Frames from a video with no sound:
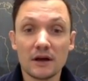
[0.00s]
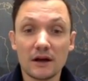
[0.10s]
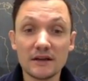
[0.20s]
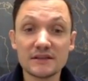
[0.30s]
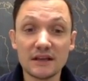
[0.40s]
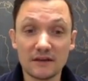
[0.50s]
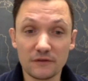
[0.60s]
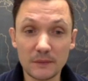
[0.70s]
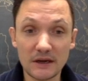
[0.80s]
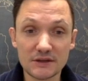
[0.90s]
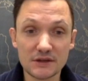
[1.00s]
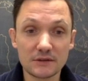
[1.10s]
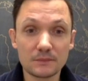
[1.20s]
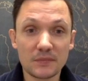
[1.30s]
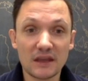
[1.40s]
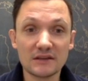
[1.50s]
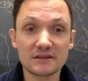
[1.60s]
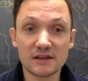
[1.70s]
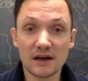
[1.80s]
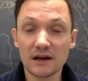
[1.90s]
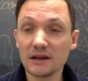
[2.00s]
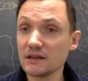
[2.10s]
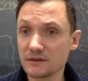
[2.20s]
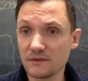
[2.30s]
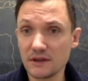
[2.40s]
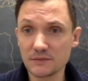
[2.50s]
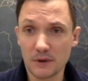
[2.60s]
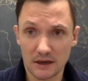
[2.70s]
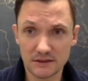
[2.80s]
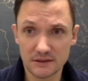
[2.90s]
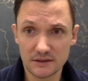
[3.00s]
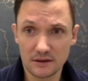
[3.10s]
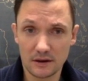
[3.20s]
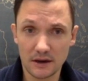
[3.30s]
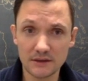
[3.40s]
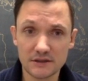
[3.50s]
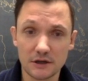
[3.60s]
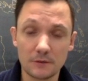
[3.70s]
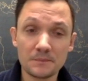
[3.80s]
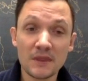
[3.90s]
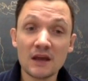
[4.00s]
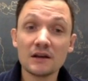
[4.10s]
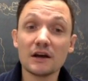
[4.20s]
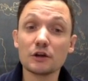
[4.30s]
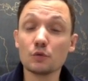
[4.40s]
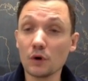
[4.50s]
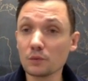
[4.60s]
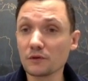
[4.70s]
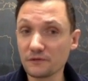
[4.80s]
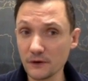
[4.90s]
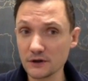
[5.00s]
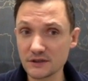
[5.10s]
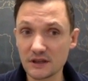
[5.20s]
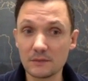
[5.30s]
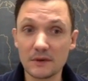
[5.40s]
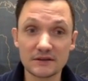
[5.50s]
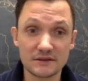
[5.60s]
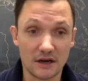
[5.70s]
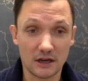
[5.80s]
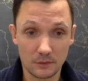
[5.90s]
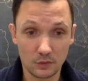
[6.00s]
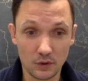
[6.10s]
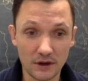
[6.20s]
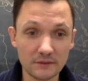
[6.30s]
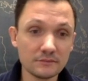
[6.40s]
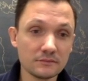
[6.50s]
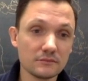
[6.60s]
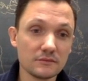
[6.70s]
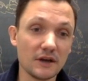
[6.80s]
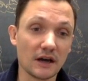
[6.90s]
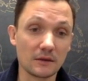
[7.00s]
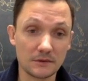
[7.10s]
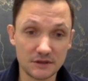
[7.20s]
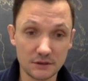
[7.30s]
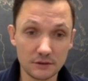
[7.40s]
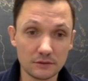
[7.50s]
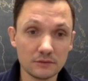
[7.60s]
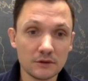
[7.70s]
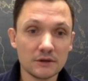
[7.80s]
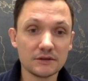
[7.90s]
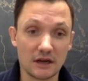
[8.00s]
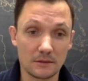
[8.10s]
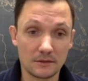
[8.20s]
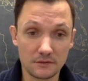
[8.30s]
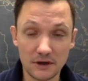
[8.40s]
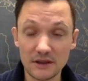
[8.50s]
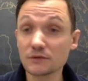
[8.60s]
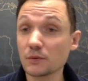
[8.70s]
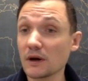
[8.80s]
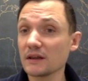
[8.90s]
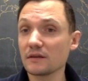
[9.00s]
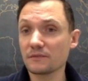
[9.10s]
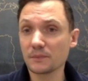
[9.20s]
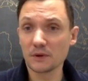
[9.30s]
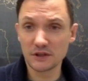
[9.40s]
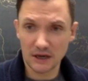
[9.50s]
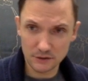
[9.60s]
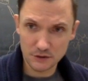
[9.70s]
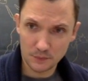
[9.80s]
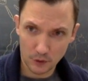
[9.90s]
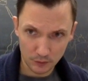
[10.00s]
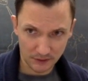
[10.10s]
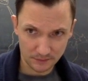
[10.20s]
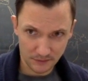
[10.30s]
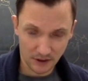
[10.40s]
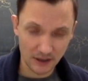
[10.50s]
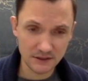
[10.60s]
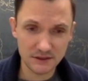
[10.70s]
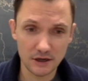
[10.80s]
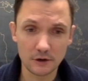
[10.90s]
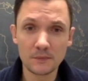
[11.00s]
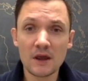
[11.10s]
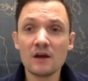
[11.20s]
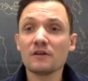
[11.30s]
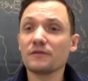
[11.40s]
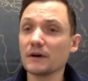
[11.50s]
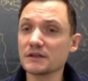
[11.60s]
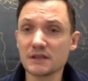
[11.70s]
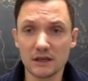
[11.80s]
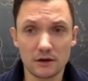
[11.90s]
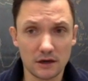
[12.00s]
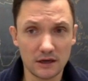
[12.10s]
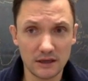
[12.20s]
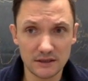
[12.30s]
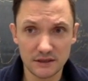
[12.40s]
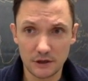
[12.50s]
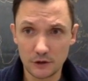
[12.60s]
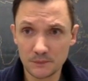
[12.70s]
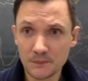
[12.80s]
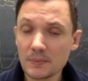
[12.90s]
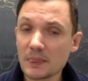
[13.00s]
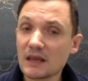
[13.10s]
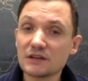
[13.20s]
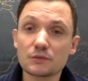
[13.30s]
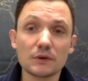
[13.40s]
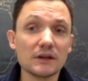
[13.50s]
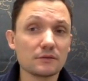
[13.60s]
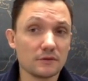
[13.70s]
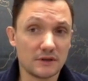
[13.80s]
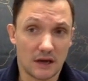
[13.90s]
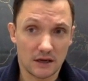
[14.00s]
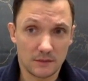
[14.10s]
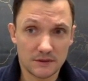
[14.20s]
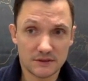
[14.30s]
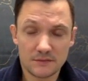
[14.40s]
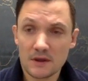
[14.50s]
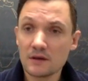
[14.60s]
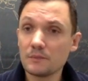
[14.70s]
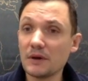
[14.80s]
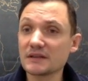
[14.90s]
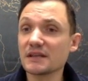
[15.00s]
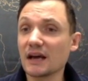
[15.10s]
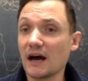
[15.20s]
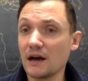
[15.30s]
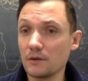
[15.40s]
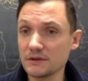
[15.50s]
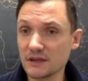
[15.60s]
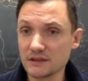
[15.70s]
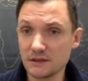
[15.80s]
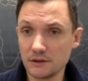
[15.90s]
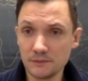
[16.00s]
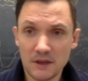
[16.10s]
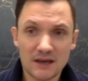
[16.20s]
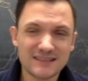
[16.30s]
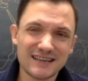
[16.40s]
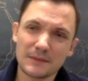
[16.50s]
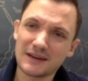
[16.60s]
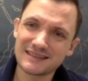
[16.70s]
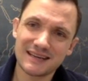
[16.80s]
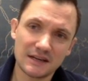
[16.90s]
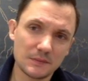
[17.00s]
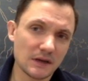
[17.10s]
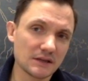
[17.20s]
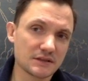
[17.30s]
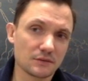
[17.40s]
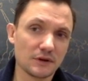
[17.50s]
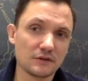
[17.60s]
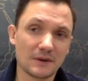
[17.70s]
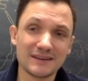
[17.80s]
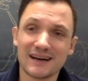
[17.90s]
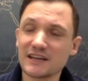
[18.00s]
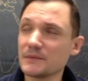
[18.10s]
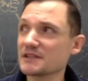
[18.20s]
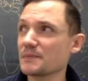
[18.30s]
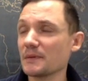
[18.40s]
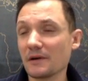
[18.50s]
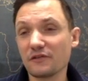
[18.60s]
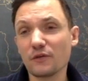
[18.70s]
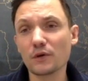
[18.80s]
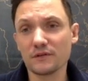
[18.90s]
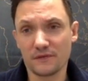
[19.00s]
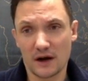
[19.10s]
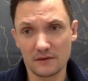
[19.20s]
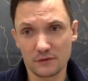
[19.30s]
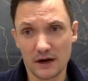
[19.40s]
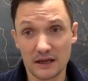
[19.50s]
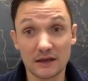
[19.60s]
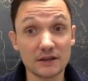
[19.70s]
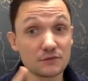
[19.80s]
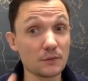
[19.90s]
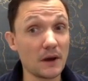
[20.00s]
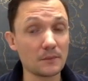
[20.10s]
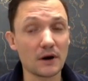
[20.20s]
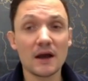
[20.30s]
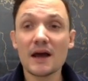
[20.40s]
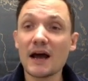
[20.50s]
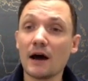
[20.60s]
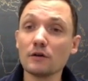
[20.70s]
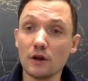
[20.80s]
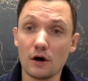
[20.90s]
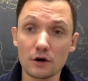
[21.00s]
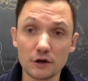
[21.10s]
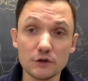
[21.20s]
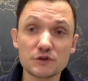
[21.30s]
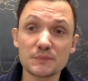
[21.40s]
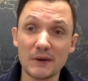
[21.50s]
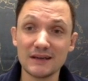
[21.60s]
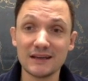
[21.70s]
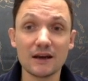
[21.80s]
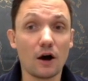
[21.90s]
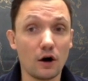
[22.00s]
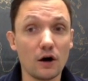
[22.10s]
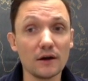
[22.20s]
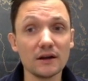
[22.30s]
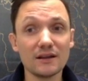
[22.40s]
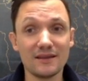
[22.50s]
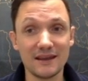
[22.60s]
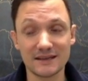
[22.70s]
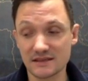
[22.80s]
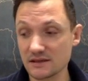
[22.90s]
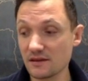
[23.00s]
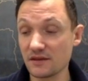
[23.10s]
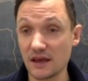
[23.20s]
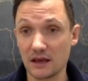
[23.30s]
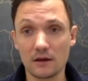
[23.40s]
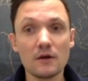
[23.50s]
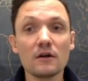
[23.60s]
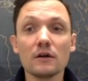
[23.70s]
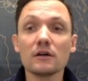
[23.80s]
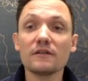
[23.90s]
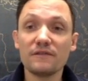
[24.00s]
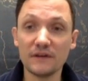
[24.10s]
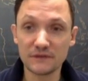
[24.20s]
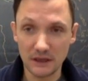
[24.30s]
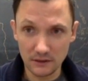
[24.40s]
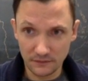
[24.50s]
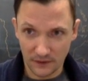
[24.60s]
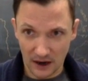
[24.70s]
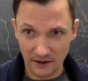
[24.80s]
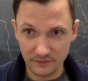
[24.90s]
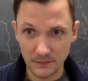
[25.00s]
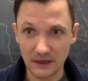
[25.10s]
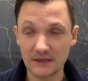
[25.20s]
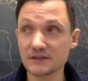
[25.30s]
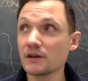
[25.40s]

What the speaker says: is the information inside each of these boxes. All right? So now you will refer to them as document 1, document 2, document 3. That's why the titles are bolded. All right? So first thing you're going to need to do is read through the documents. Best thing I always like to do is take about 10 minutes to read through my documents, spend about 45 writing it. Because remember, how long are you spending on this thing? 55 minutes.